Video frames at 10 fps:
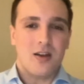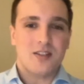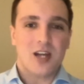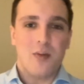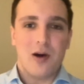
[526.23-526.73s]

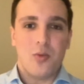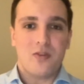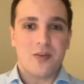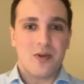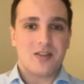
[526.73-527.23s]
to come up
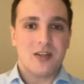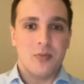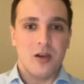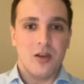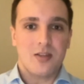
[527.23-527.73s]
with something
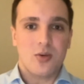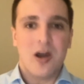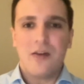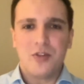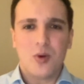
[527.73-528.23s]
similar. So
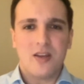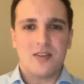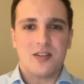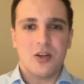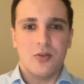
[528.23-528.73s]
we'll have to wait
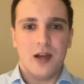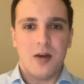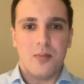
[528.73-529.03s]
and see on that.